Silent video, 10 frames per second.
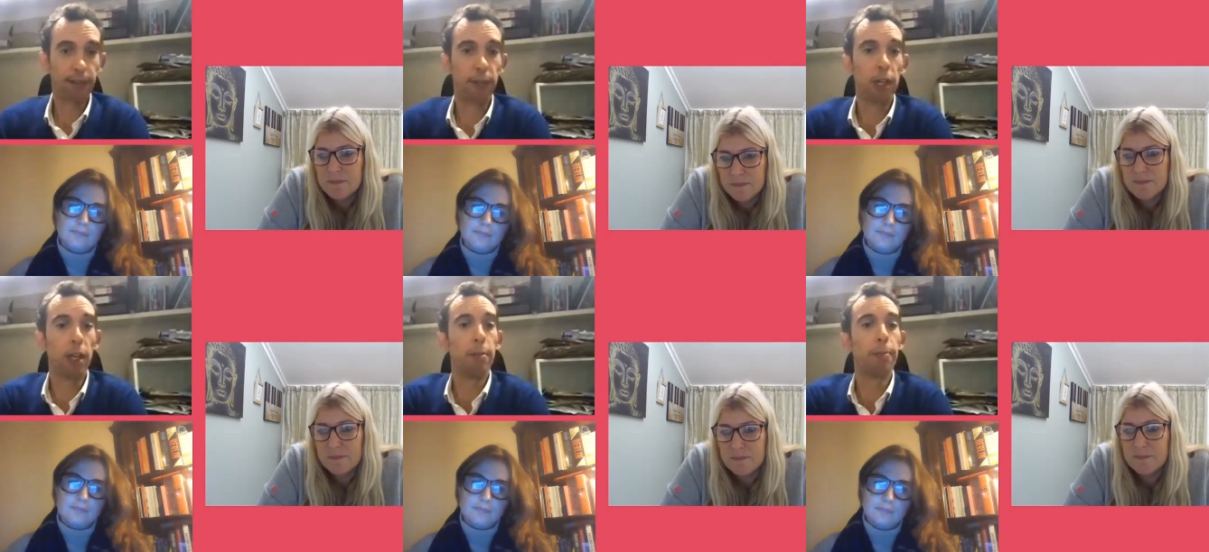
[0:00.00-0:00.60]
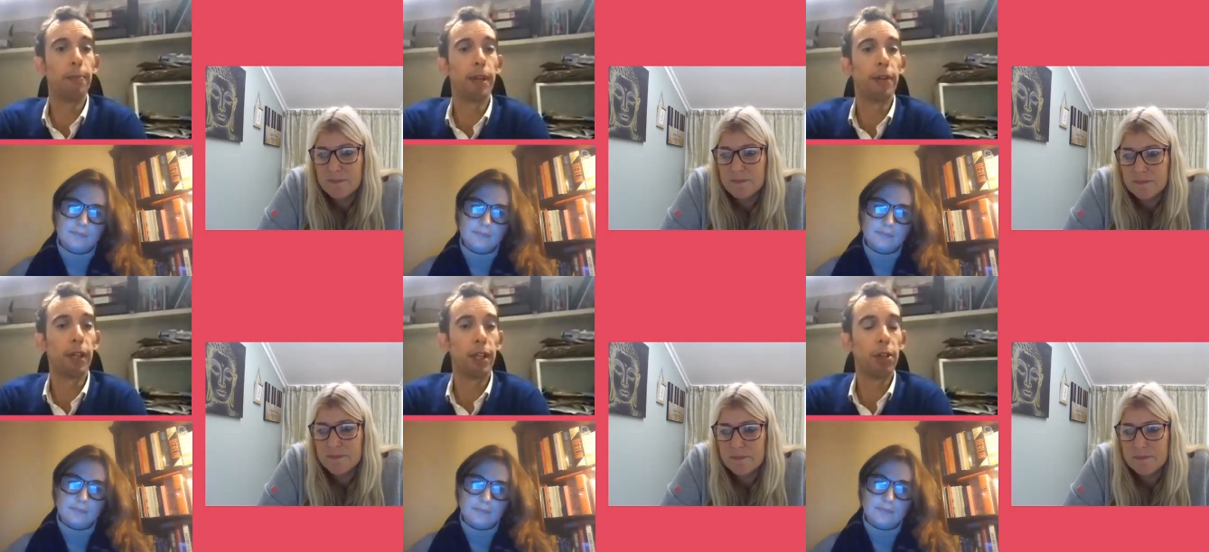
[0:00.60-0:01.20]
Speaker 1: Um, I
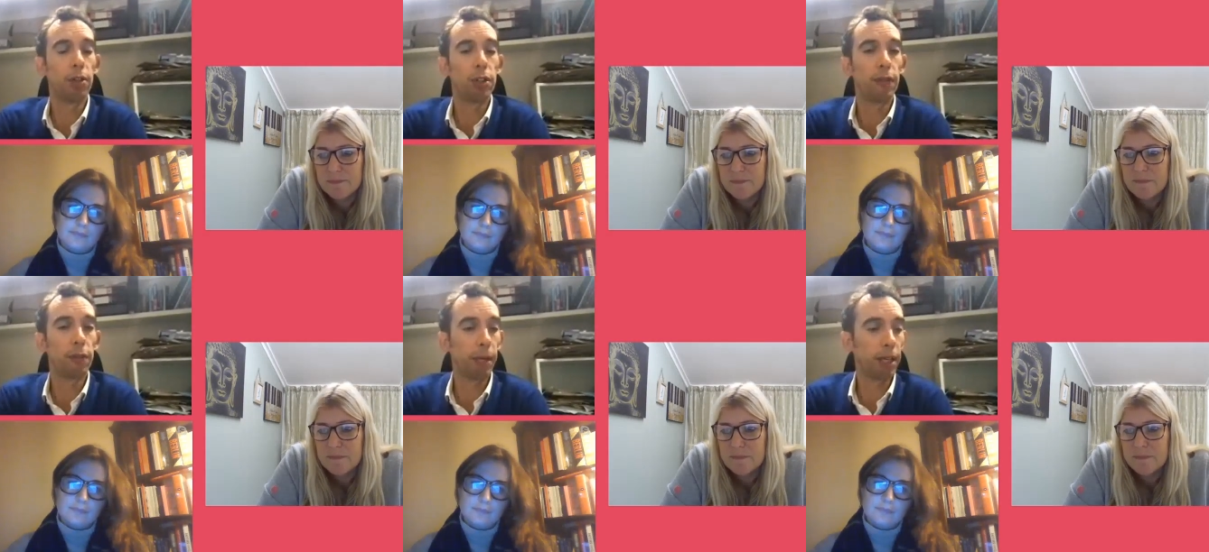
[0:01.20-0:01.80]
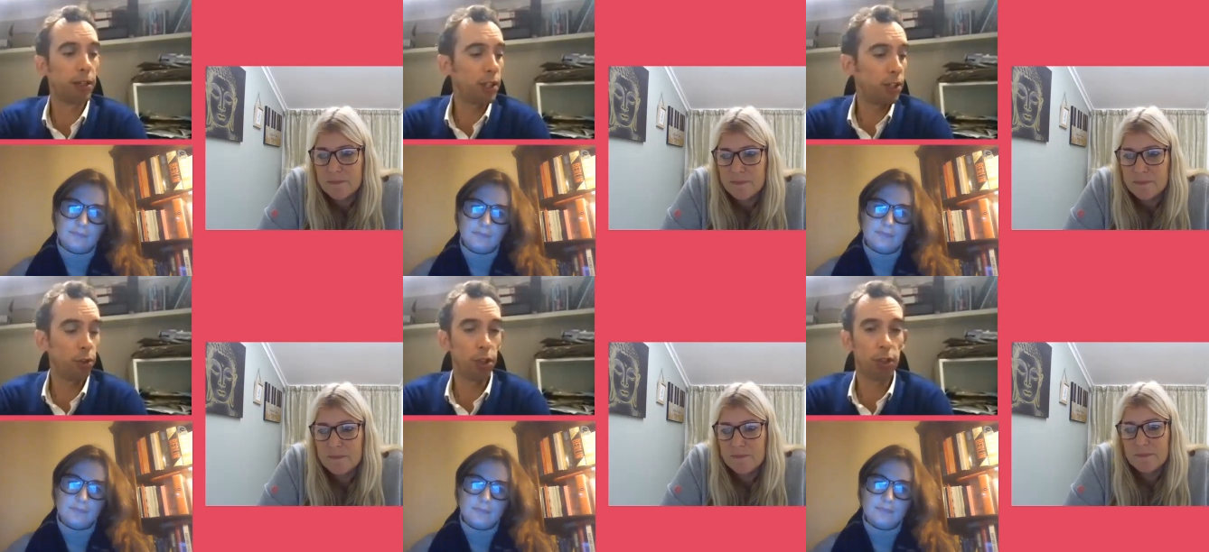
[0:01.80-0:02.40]
think you just have to make a decision
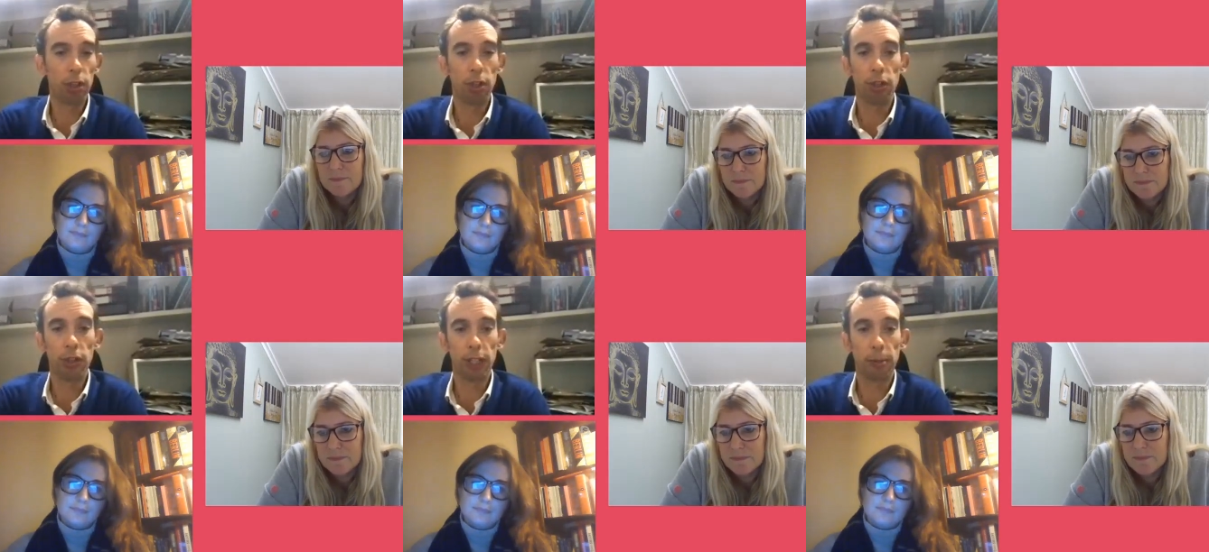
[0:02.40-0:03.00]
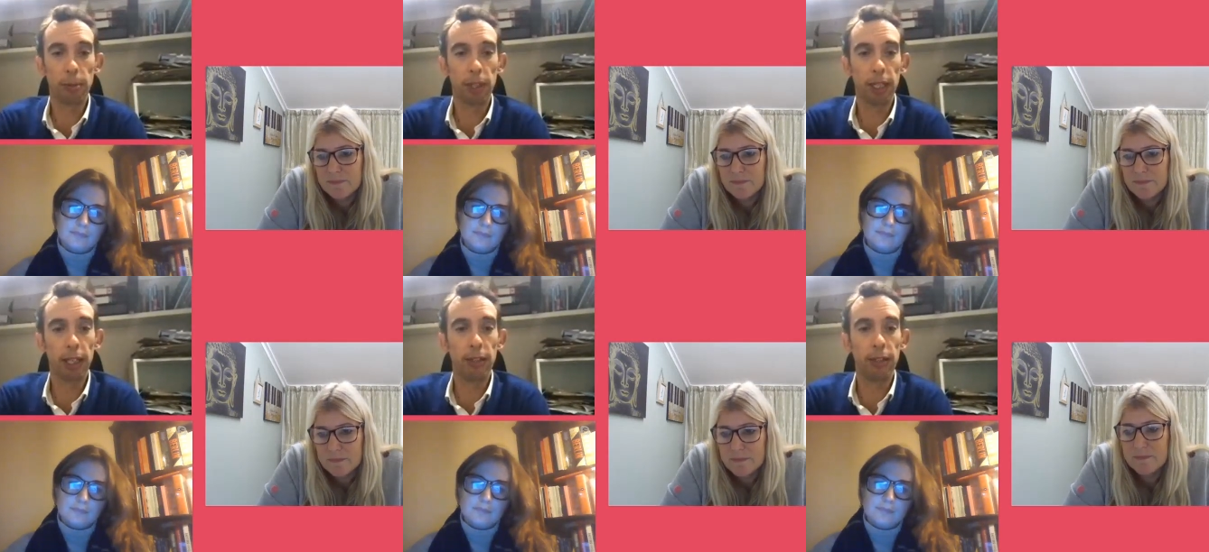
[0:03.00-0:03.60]
on your surgeon's
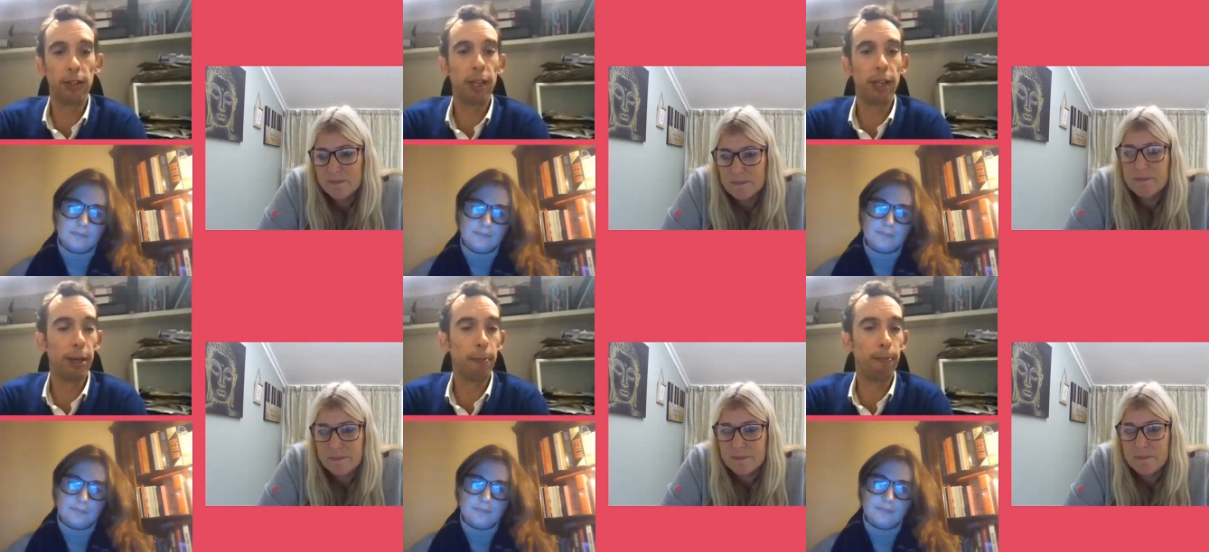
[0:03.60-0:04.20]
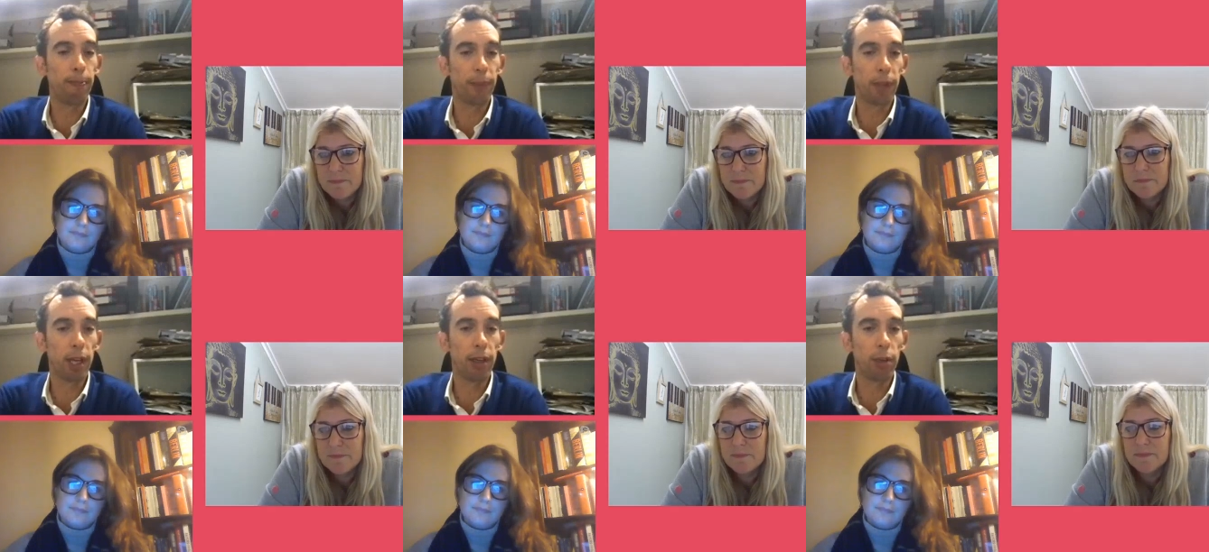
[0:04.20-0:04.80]
expertise um,
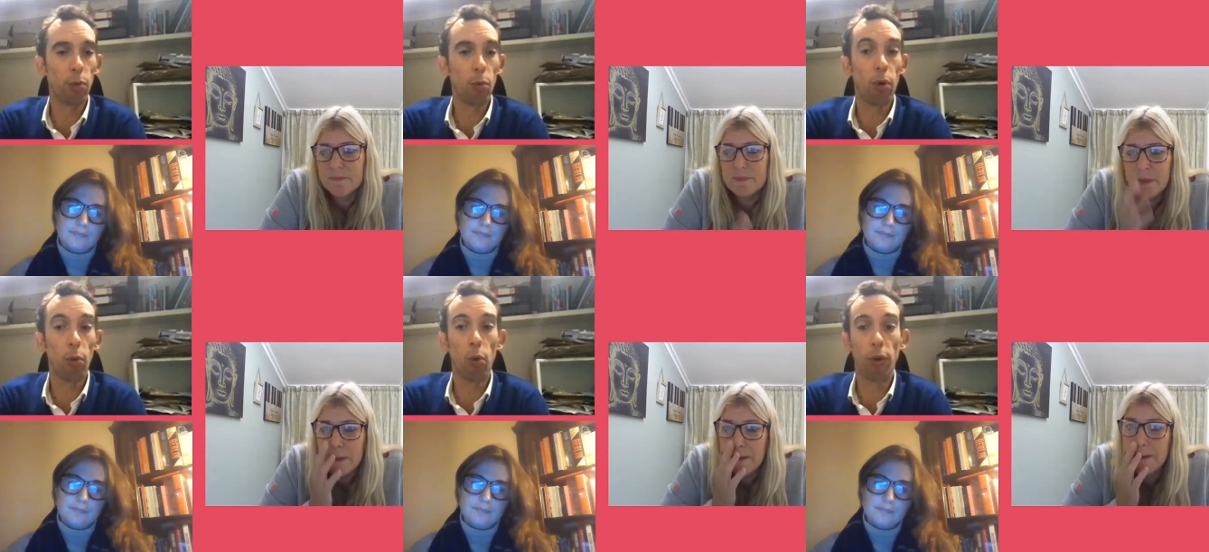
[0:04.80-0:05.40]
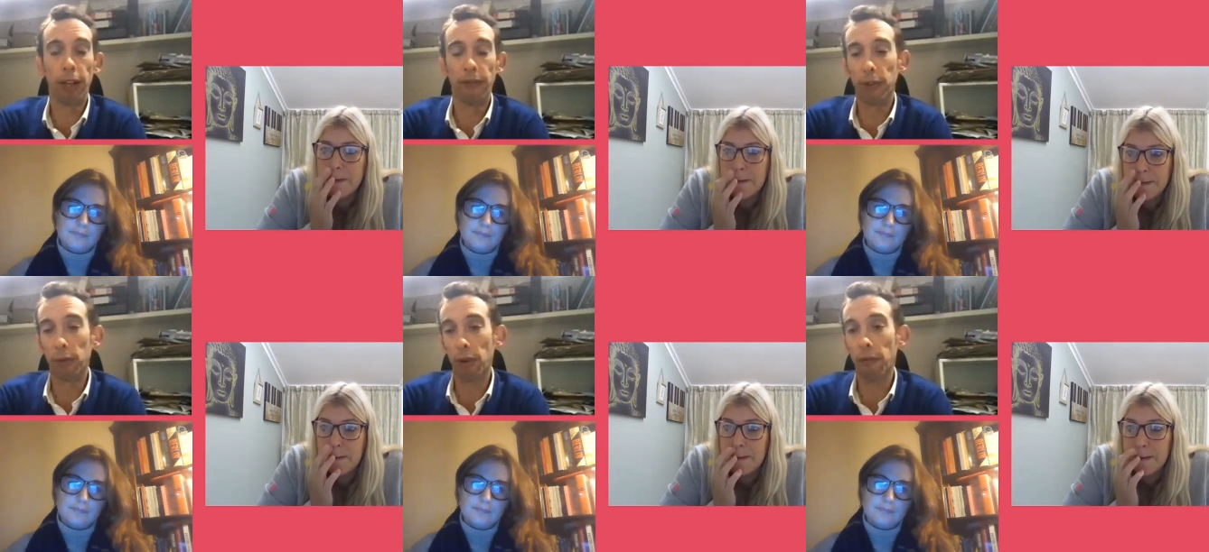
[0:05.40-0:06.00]
and what what they feel
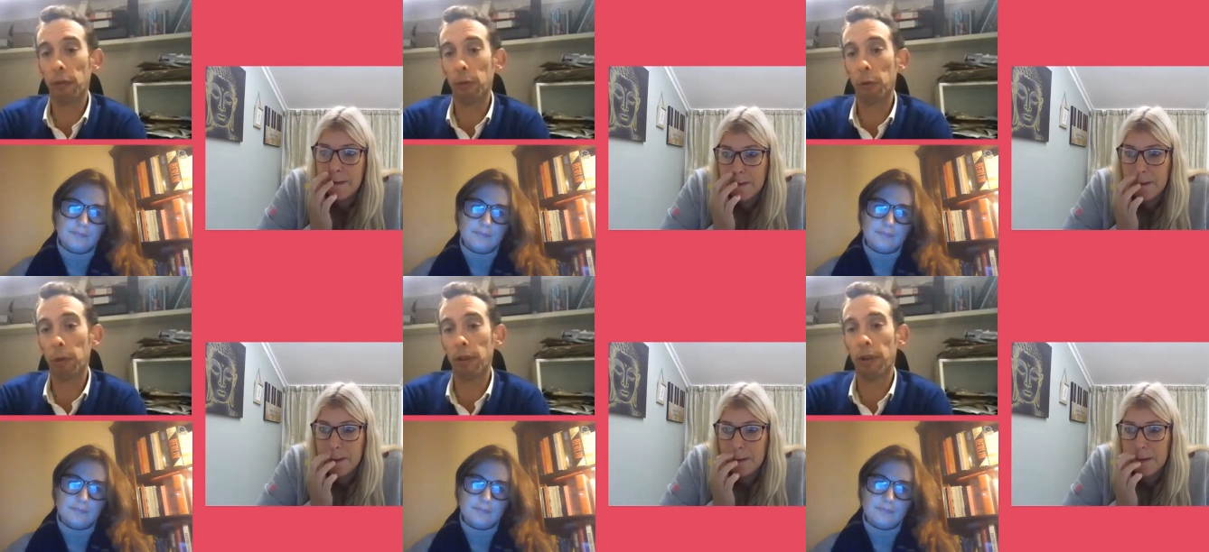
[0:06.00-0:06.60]
comfortable with.